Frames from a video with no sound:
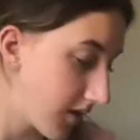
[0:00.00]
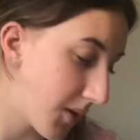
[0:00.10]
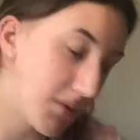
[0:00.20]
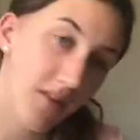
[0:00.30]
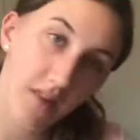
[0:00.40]
couple
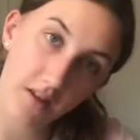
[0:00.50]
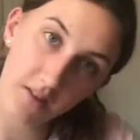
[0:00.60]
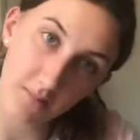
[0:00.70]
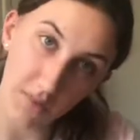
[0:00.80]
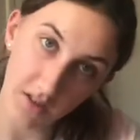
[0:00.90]
of things
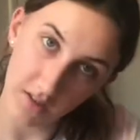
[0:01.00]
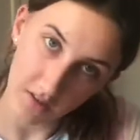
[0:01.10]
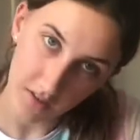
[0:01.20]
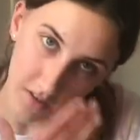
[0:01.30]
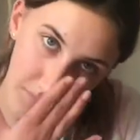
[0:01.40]
might
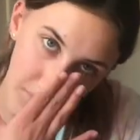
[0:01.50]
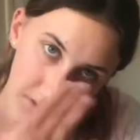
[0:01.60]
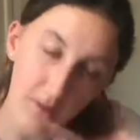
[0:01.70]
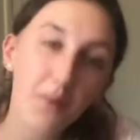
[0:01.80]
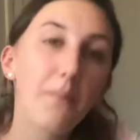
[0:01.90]
end up
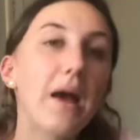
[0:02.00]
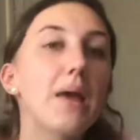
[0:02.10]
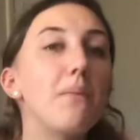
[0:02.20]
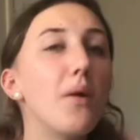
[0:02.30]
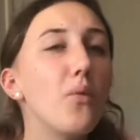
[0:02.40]
back in
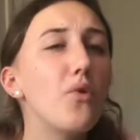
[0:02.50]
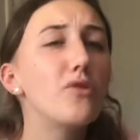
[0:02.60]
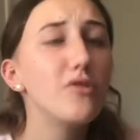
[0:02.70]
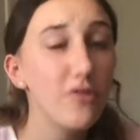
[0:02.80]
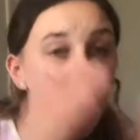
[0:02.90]
my
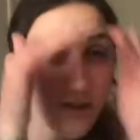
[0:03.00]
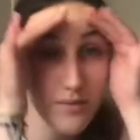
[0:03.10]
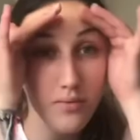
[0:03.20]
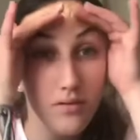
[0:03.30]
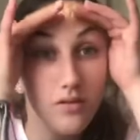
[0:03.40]
wardrobe,
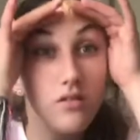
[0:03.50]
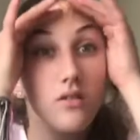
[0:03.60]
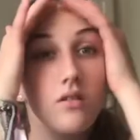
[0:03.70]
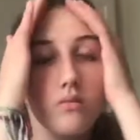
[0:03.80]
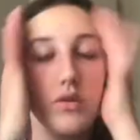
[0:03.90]

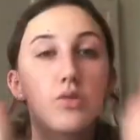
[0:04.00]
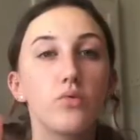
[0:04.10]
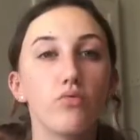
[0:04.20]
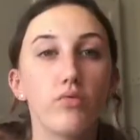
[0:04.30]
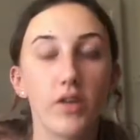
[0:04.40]
which was
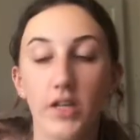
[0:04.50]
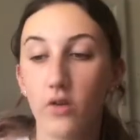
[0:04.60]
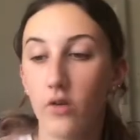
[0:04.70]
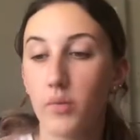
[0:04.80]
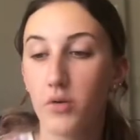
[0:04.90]
really not
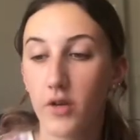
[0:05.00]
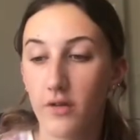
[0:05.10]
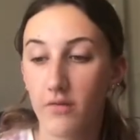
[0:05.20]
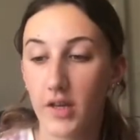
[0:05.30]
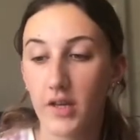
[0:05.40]
the point of
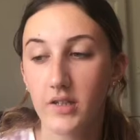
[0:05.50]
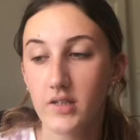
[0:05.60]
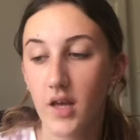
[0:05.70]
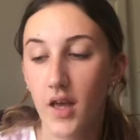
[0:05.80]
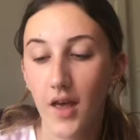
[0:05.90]
this.
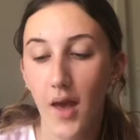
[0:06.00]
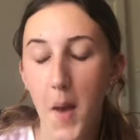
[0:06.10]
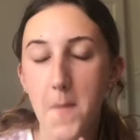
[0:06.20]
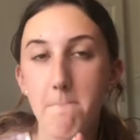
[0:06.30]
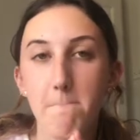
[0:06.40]

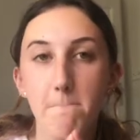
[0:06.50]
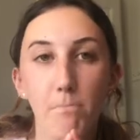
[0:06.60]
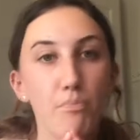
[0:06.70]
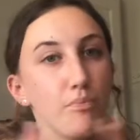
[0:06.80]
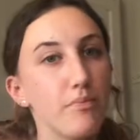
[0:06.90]

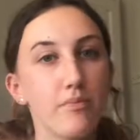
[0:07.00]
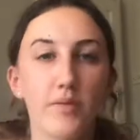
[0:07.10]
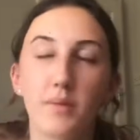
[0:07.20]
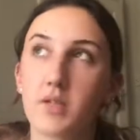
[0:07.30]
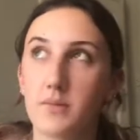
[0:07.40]

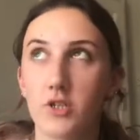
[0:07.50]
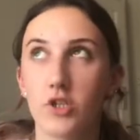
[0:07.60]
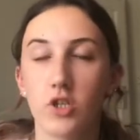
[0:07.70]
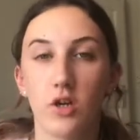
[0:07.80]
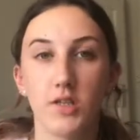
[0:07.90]
Sometimes I just
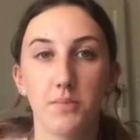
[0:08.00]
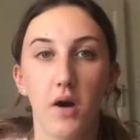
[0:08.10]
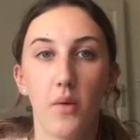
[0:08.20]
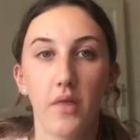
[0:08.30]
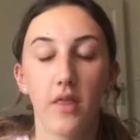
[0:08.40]
can't depart
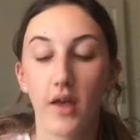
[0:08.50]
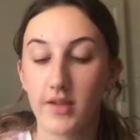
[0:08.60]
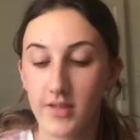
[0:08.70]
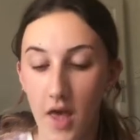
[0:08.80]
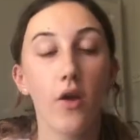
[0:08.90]
with things.
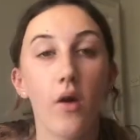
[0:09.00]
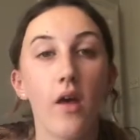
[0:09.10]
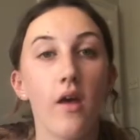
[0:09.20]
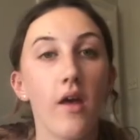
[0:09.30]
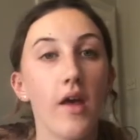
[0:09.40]

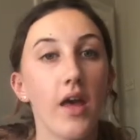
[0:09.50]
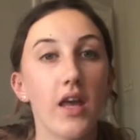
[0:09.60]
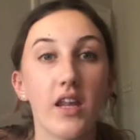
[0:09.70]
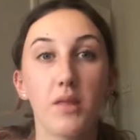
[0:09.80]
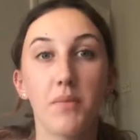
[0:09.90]
It'll
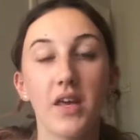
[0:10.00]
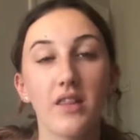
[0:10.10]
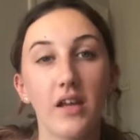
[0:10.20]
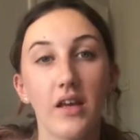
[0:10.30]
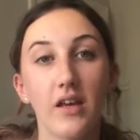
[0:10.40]
either be in the
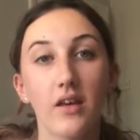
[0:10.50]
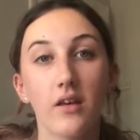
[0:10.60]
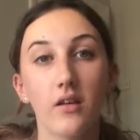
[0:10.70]
link,